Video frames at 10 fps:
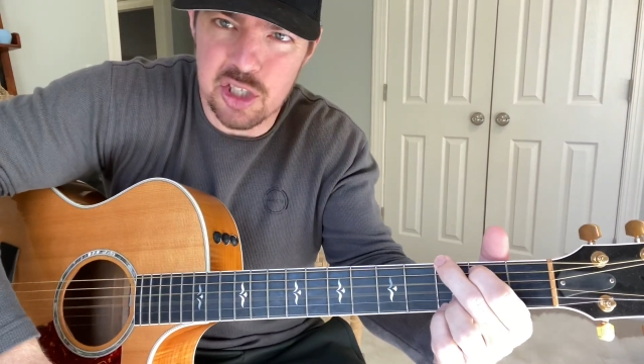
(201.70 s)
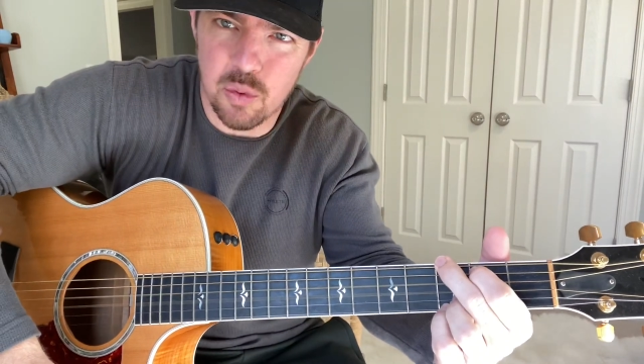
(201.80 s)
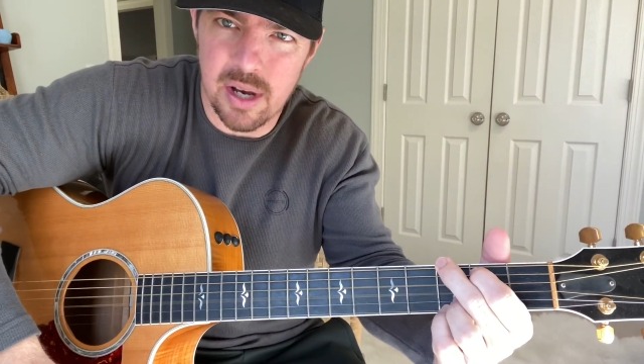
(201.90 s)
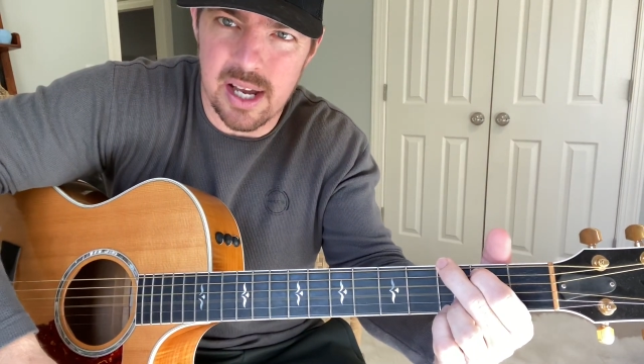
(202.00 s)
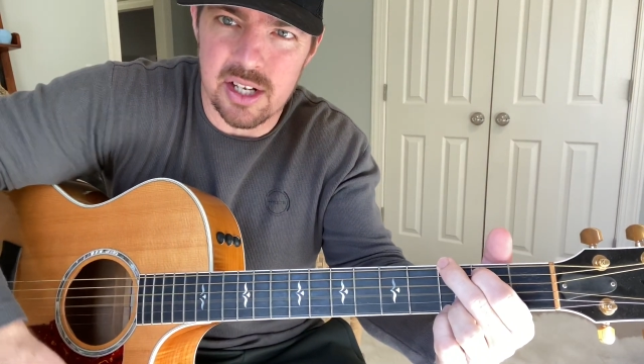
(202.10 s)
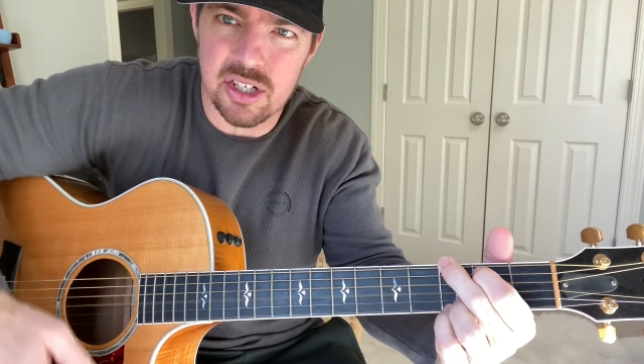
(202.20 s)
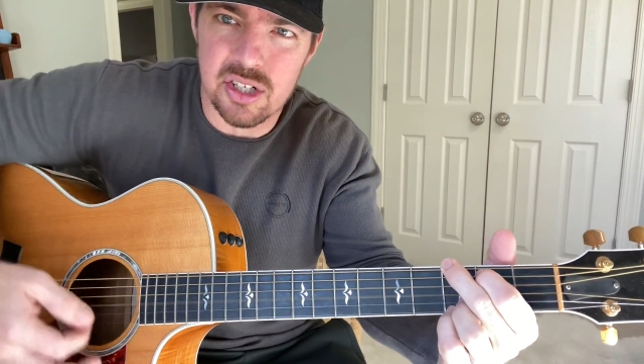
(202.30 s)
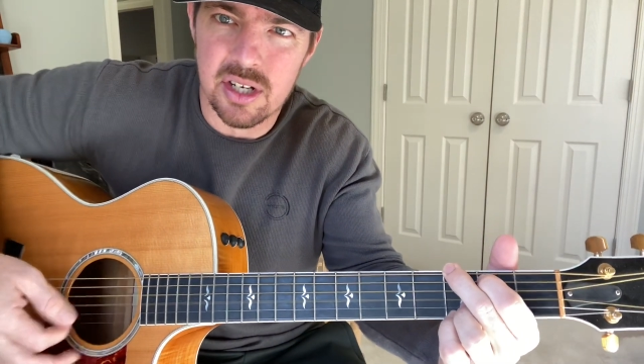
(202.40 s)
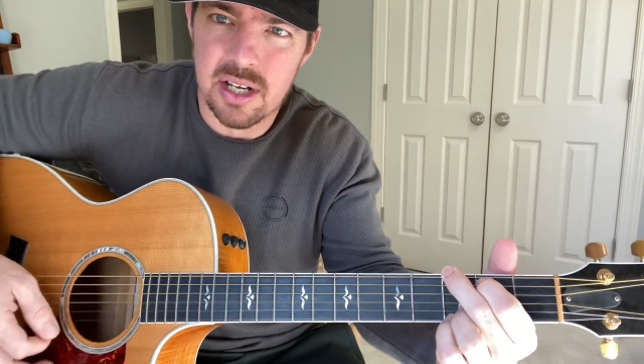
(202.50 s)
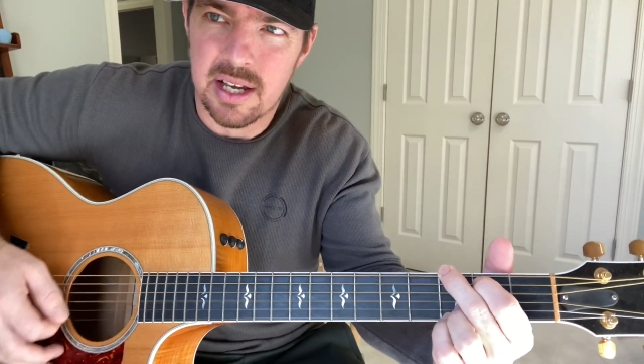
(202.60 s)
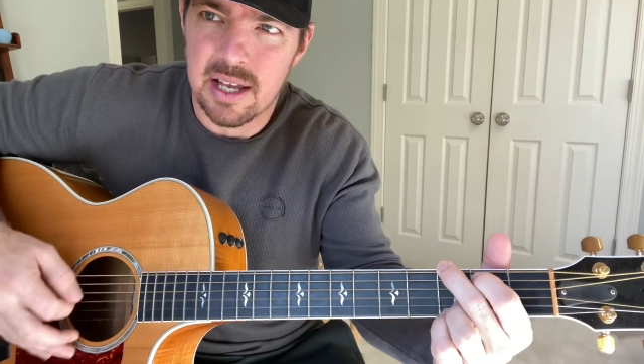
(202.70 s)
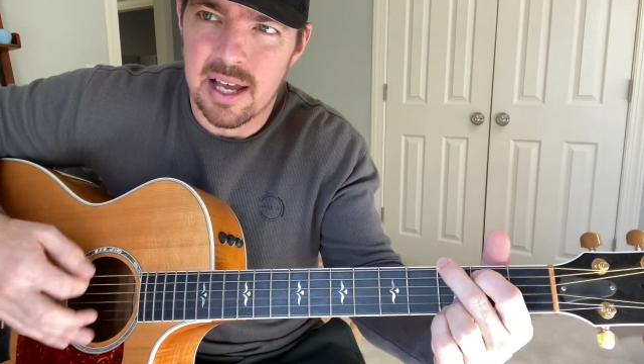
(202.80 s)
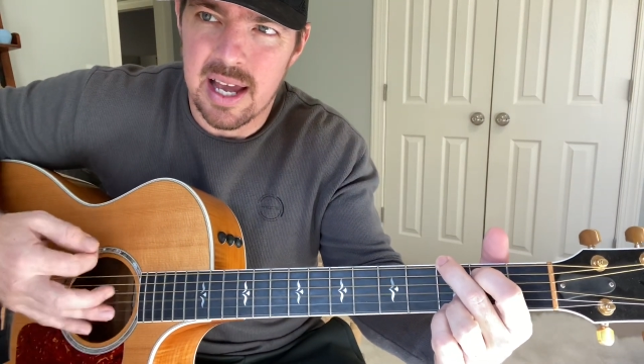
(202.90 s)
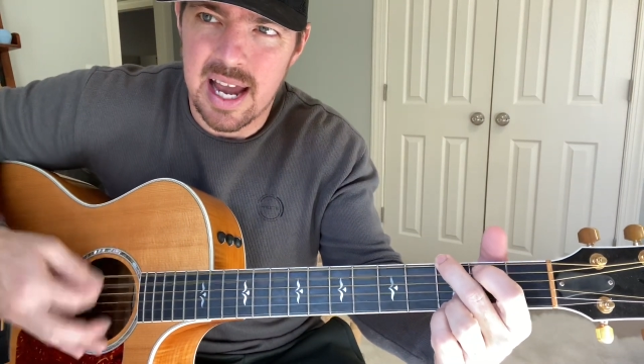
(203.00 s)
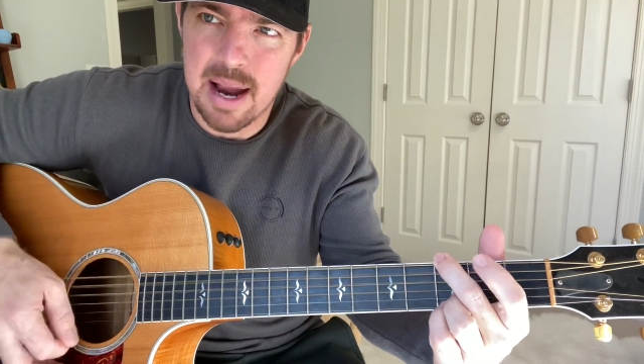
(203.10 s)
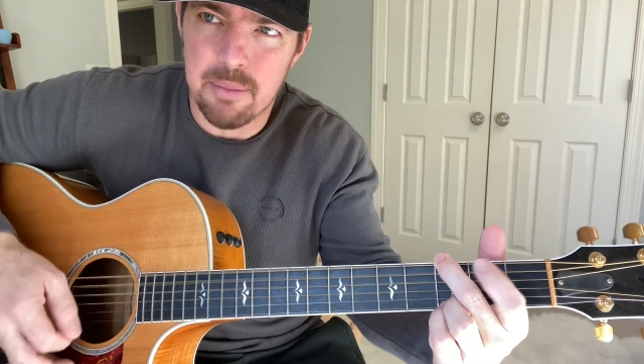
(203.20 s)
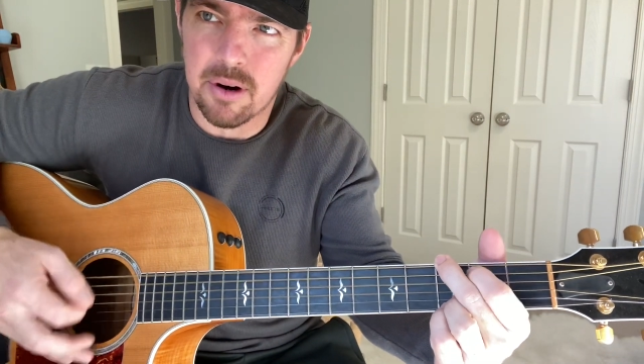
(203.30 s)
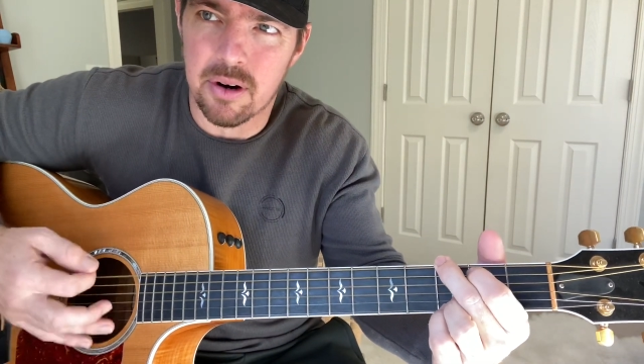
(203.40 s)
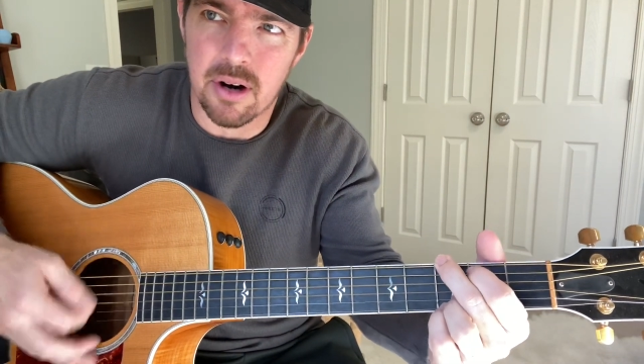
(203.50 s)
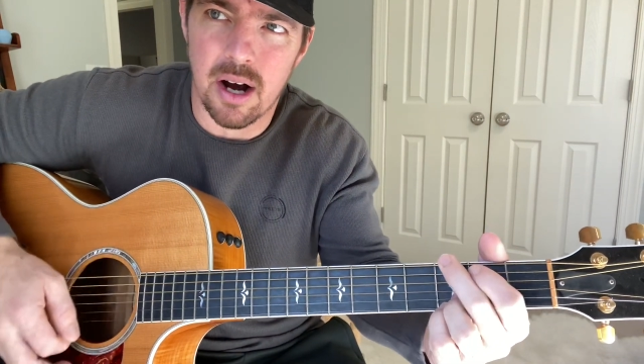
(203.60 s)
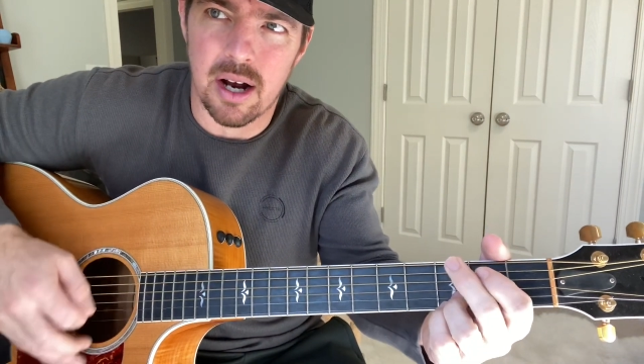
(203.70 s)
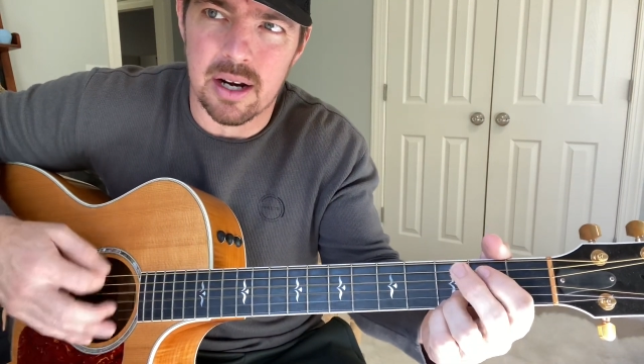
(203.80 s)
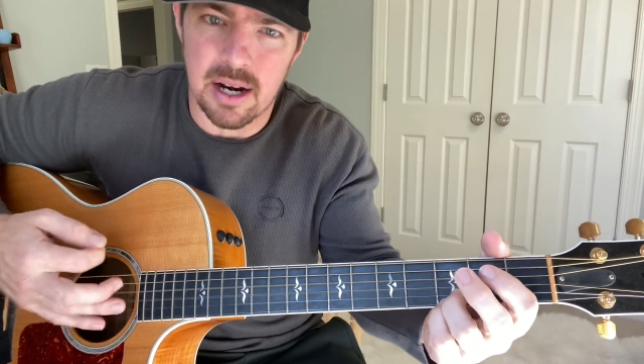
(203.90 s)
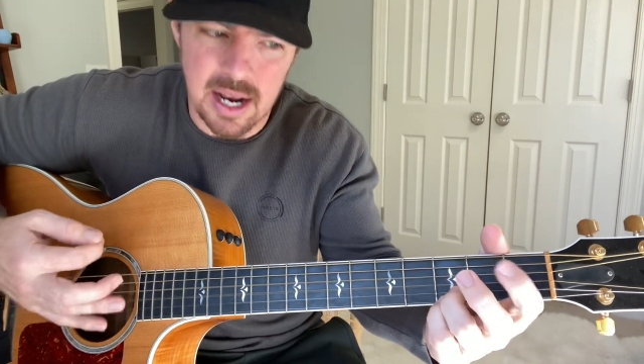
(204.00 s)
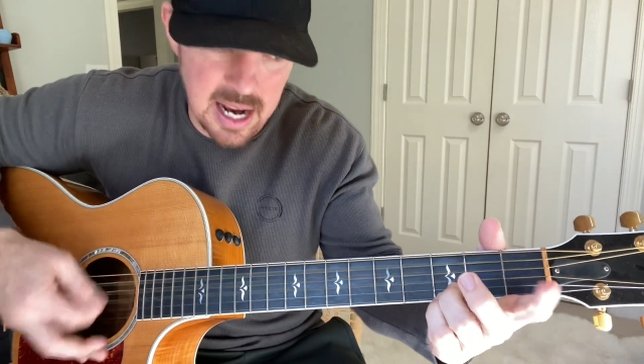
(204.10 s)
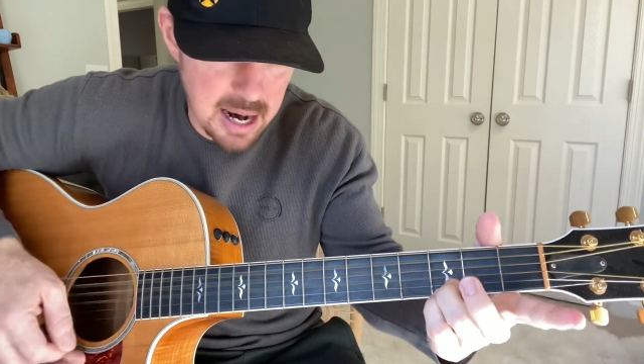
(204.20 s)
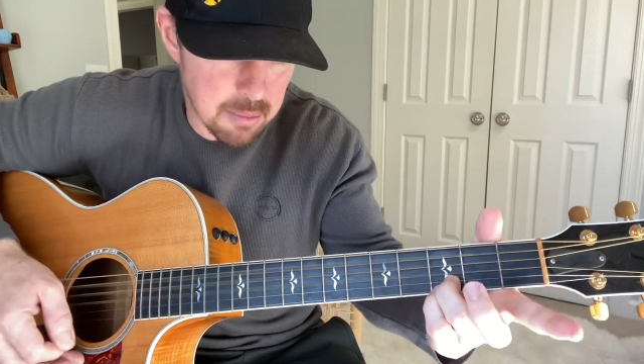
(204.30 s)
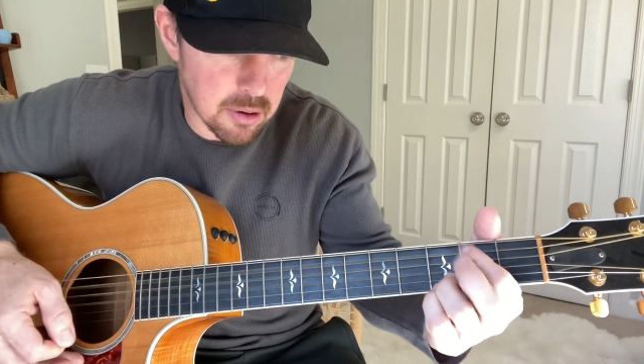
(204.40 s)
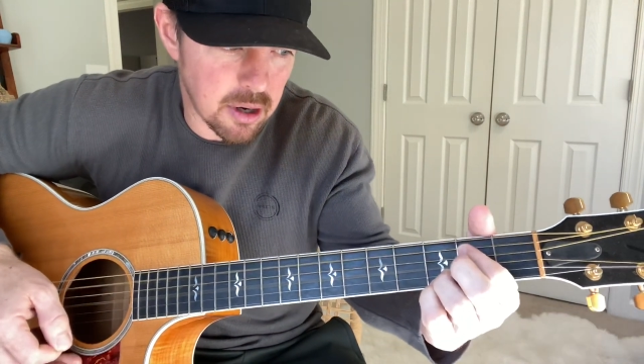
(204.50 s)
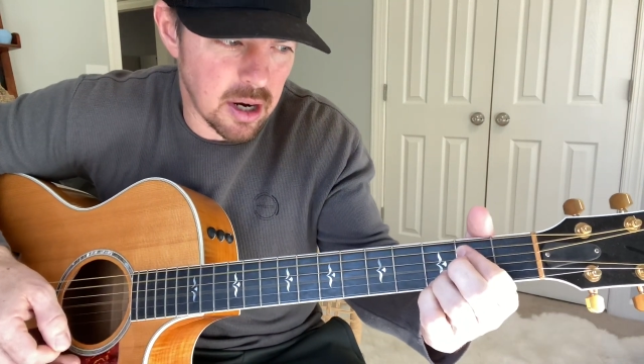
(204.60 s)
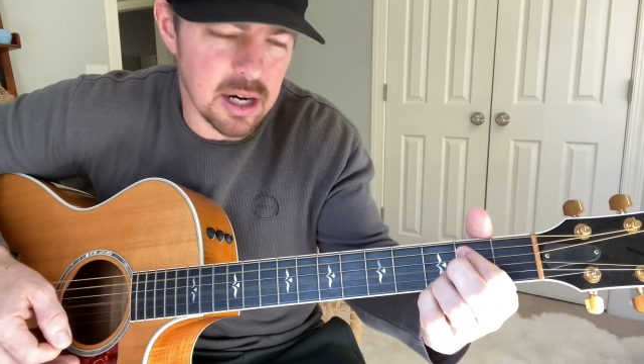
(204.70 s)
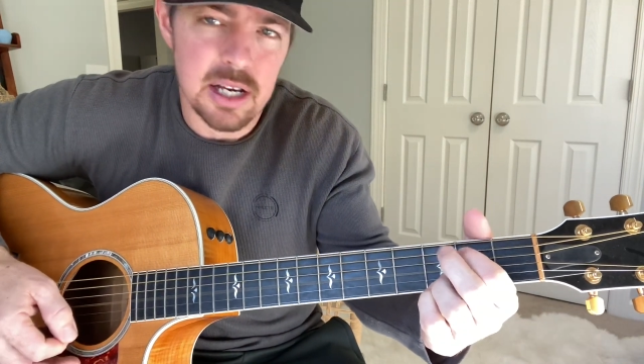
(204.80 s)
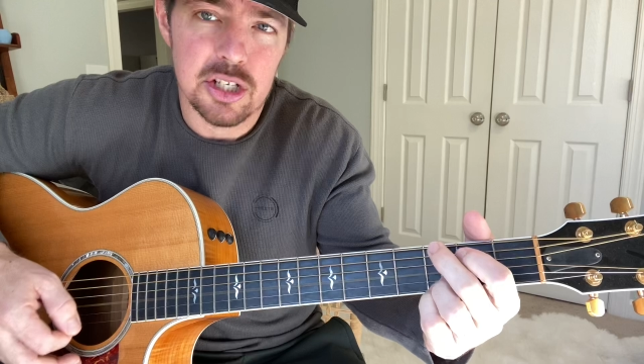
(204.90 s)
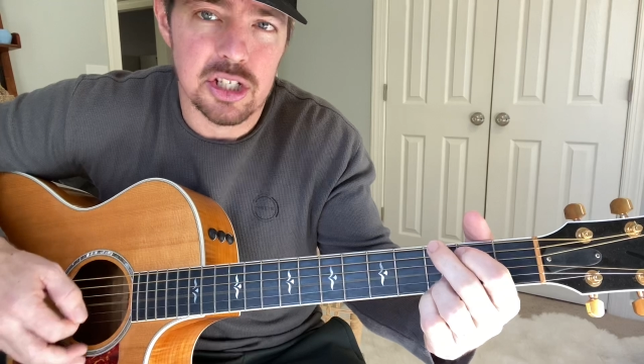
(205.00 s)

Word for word: switch. Hammer on, hammer on.